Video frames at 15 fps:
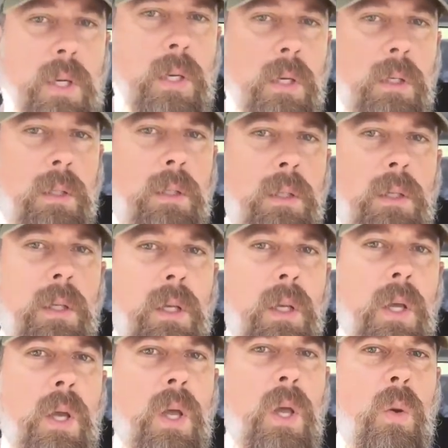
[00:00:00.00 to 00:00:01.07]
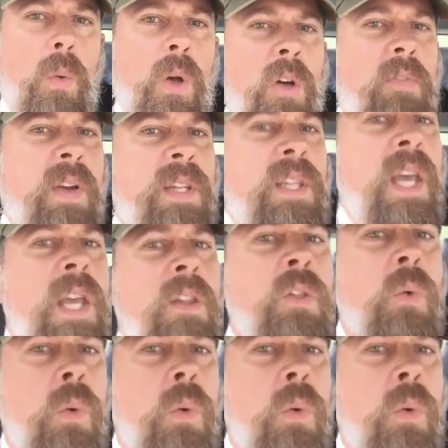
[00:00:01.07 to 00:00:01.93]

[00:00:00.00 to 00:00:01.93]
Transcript: Well, if I take the